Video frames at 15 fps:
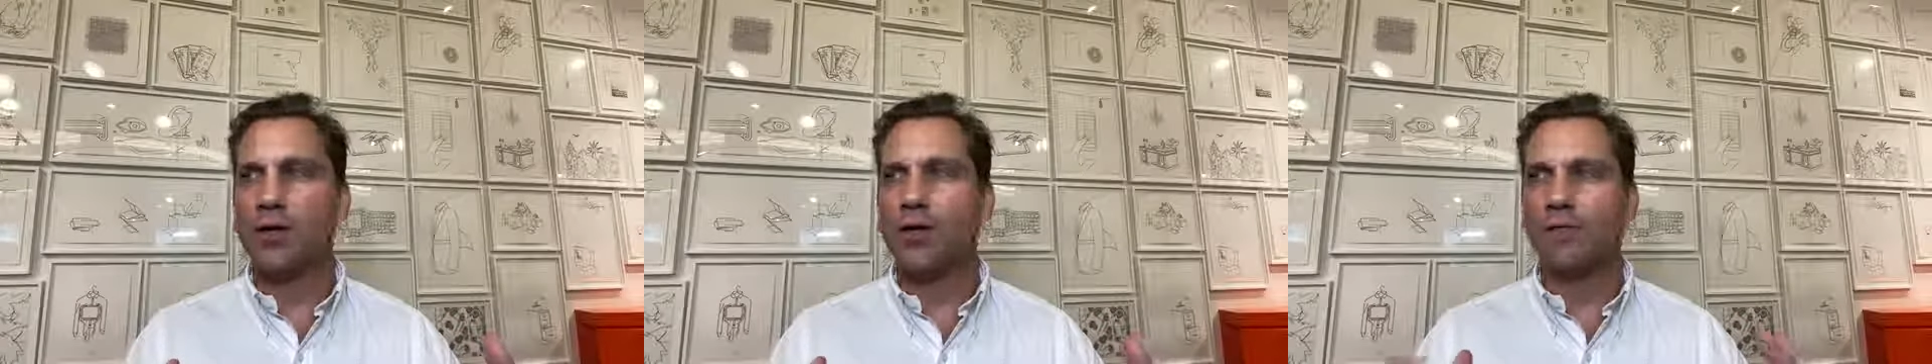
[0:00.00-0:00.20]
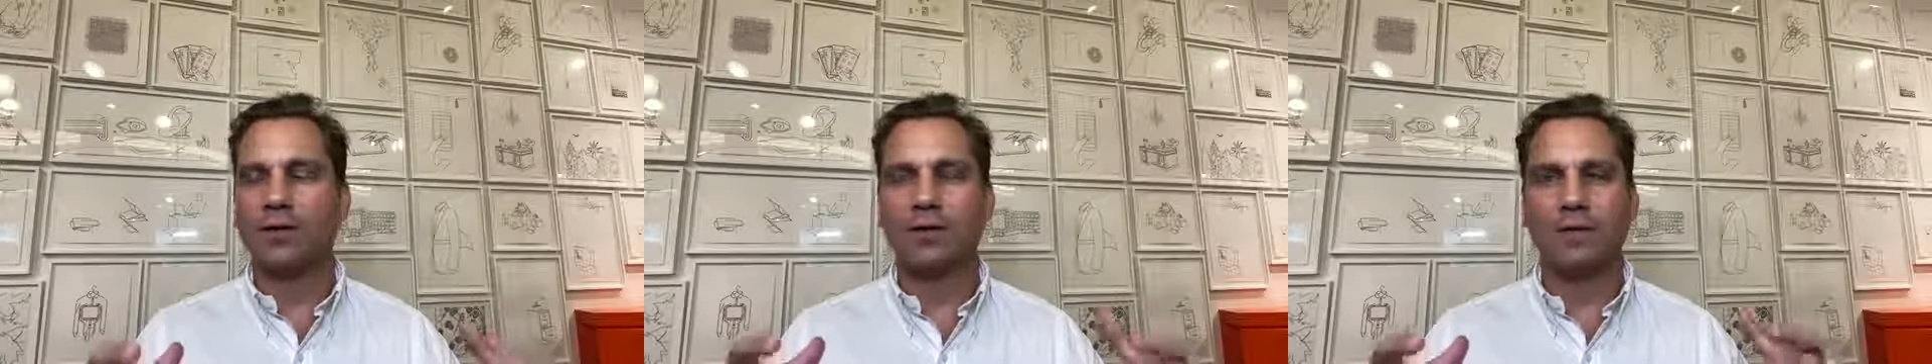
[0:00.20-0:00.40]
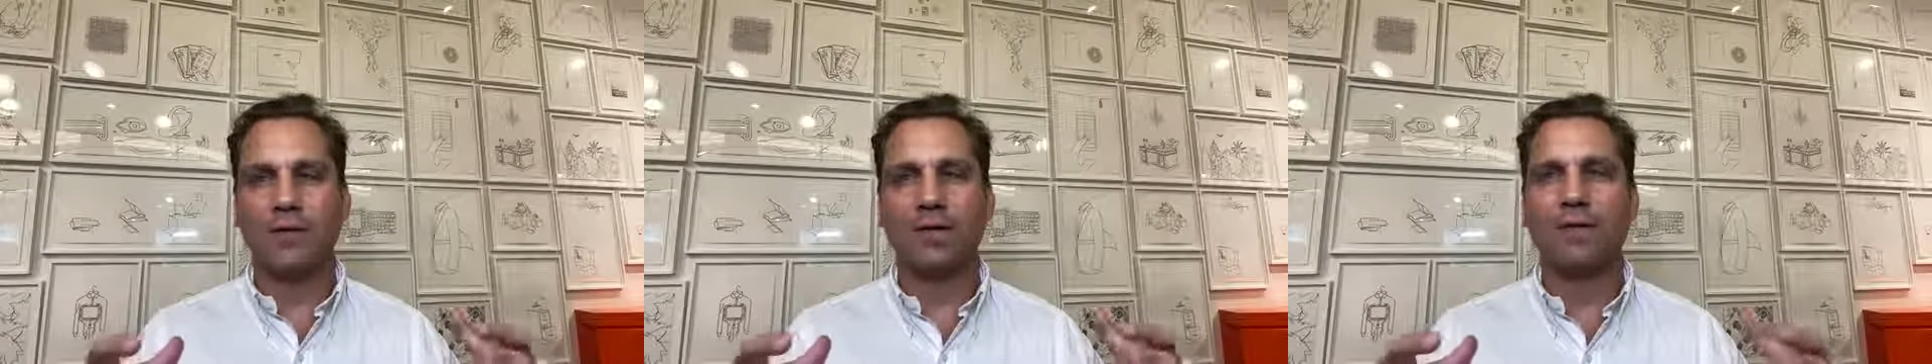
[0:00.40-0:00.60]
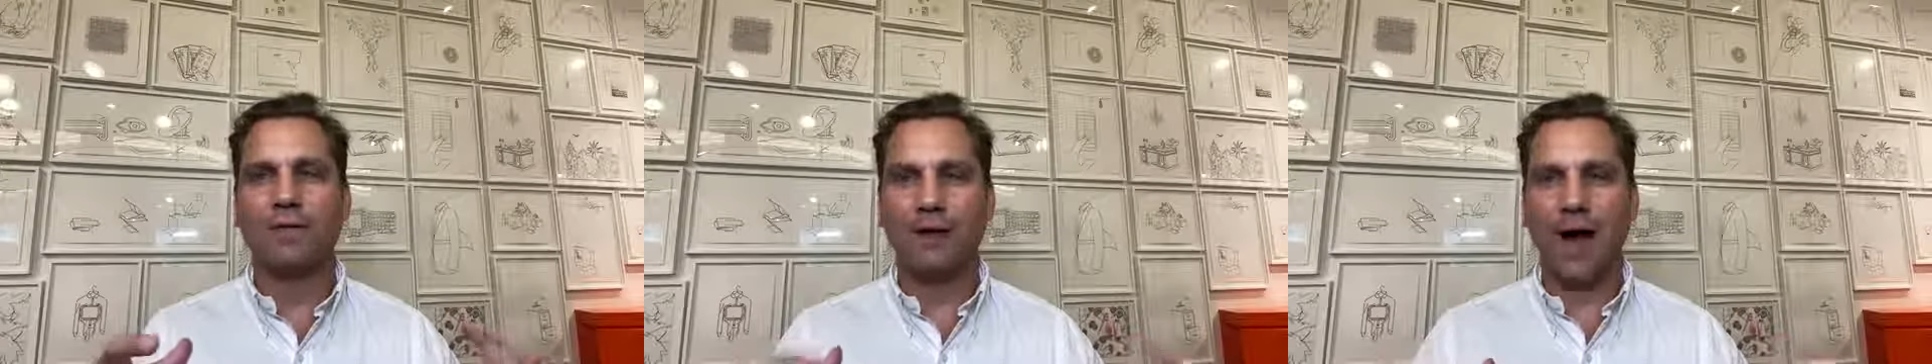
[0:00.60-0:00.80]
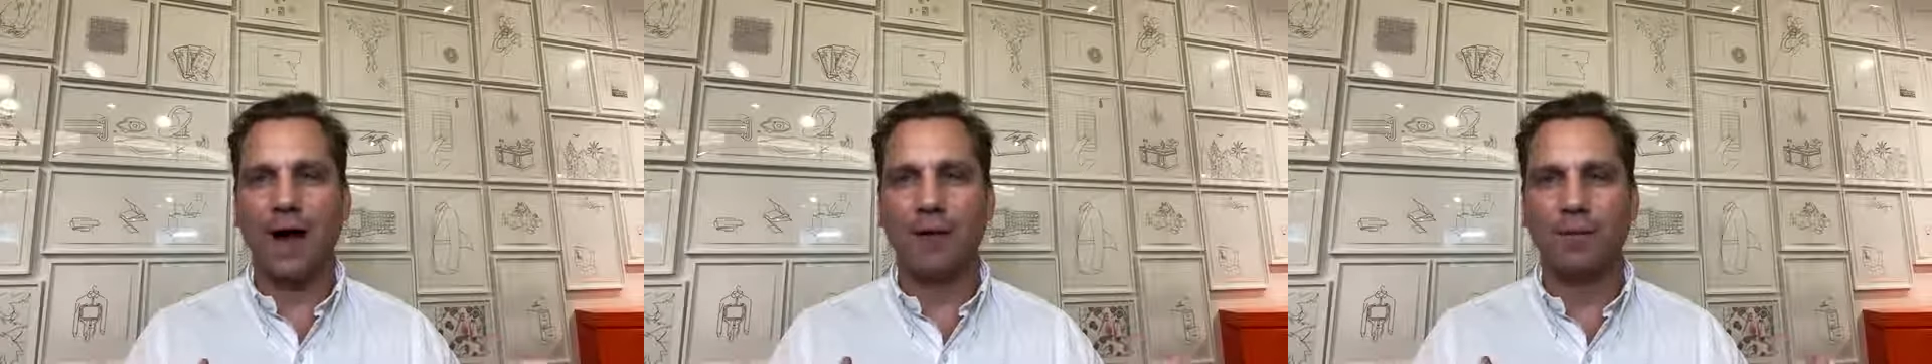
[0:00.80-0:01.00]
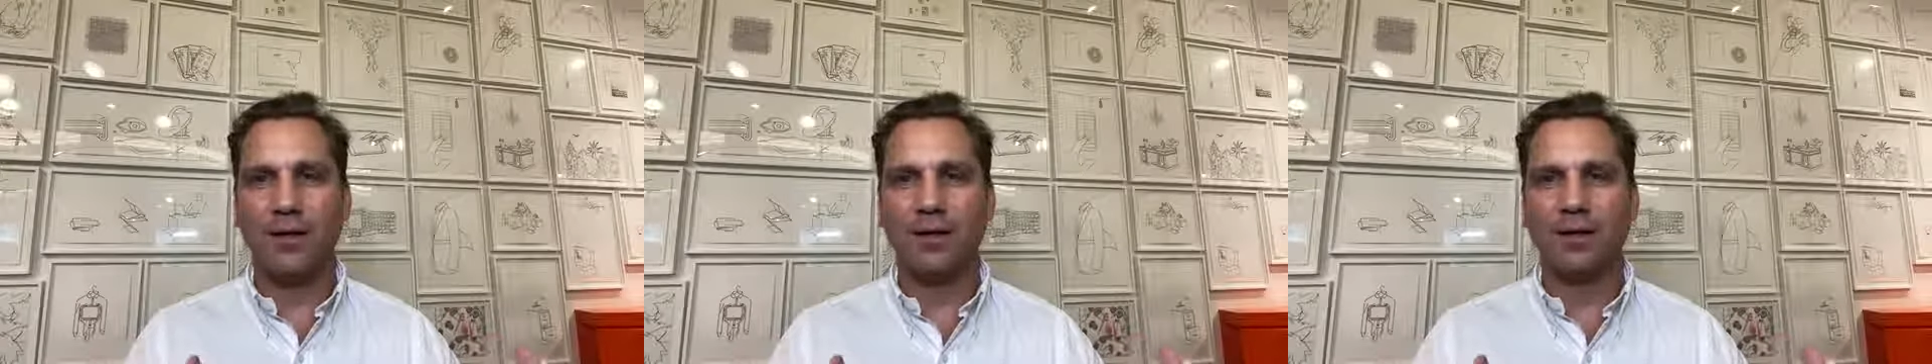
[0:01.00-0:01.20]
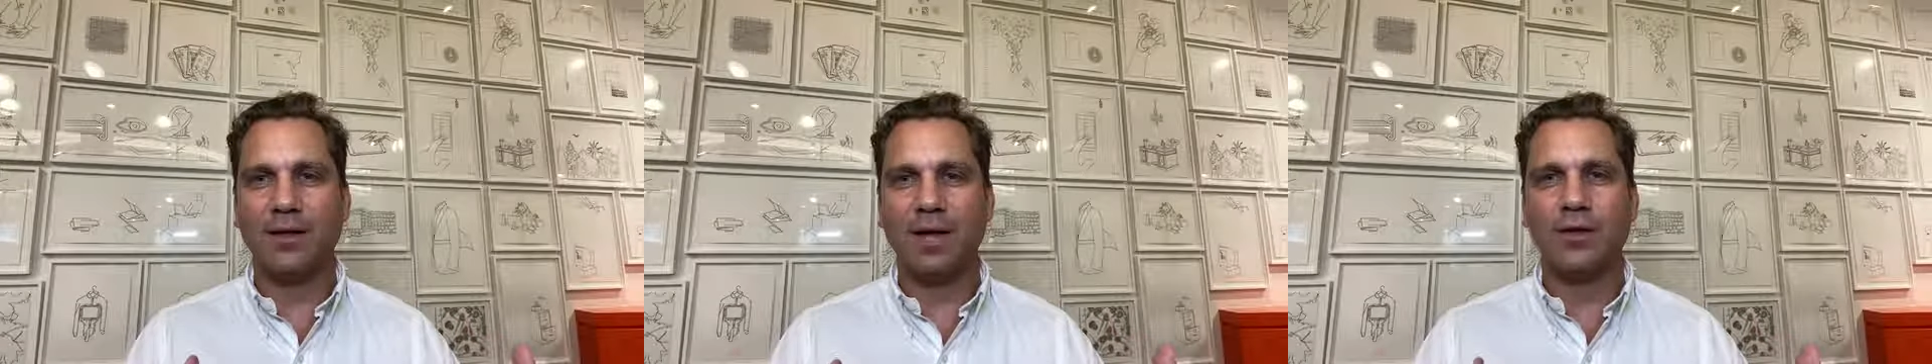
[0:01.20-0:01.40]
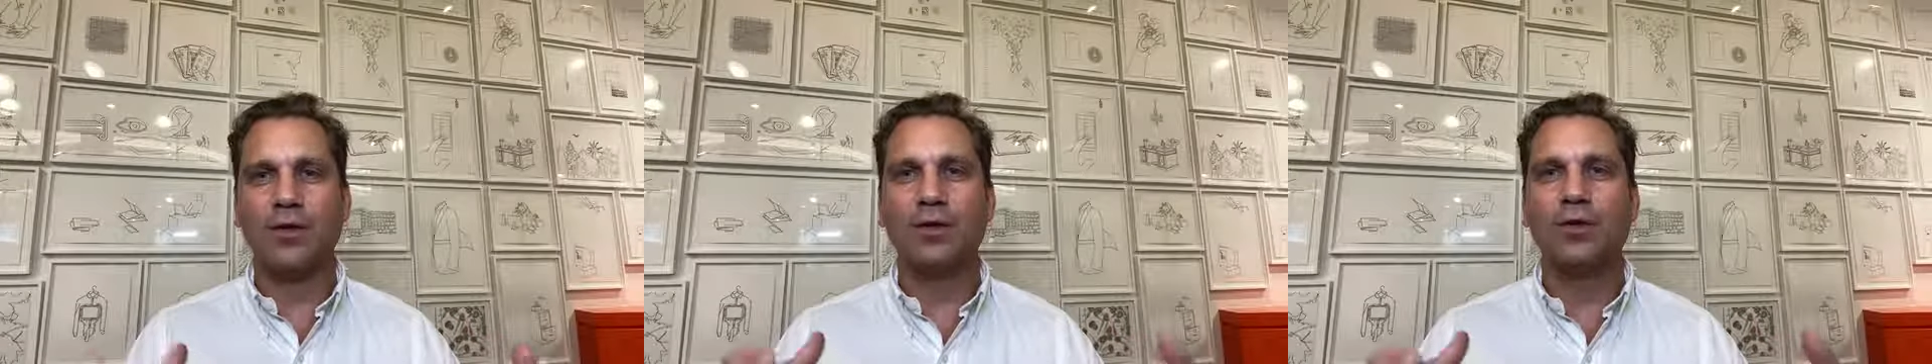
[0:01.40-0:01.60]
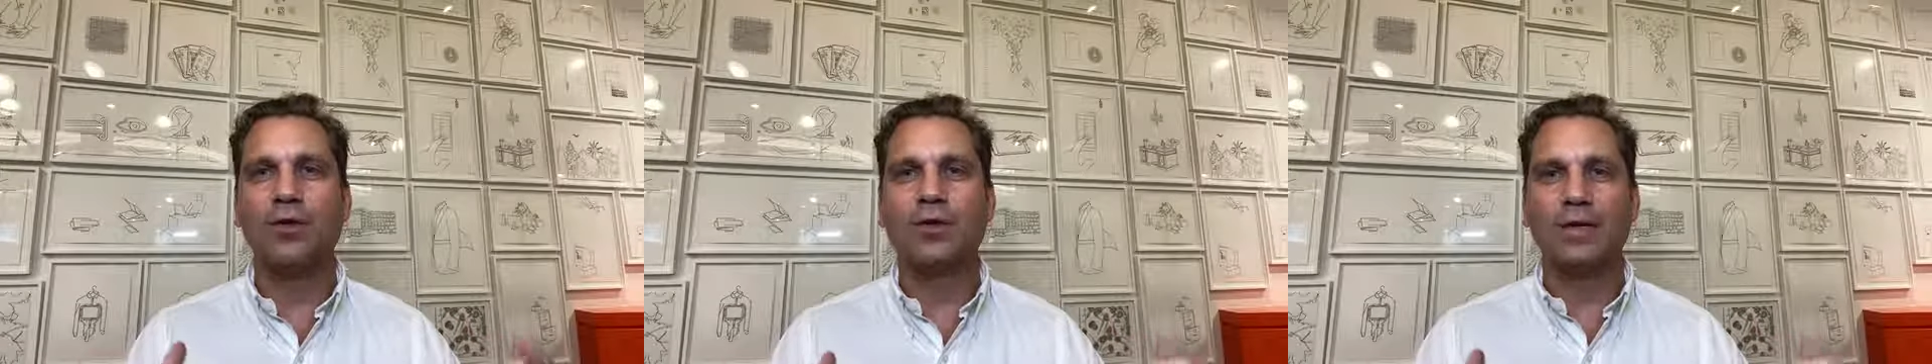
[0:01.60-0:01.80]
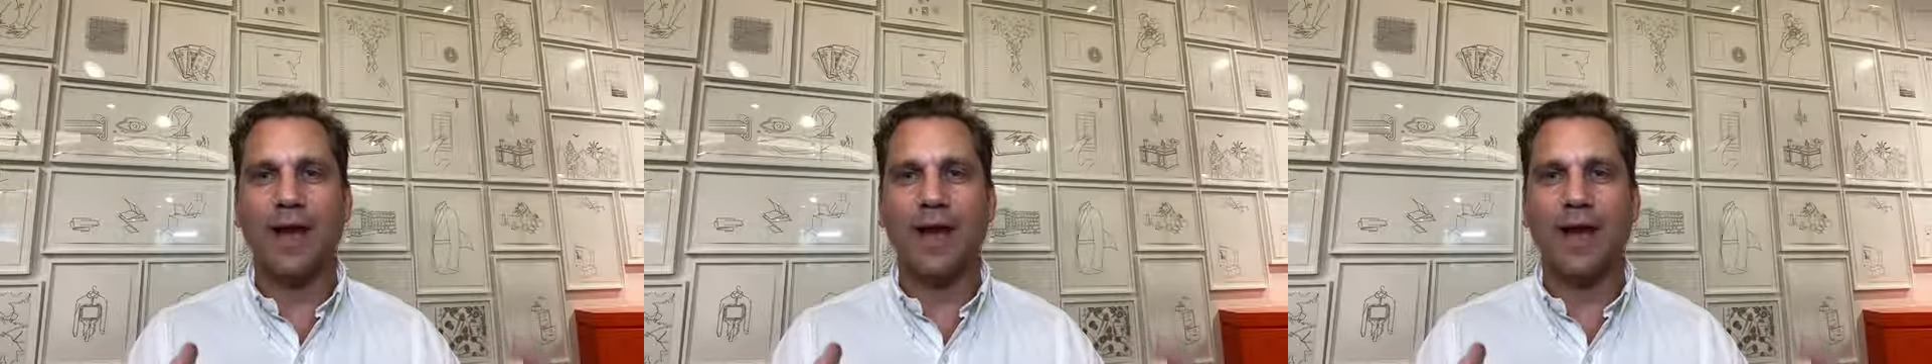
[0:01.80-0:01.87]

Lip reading: over the environment that you used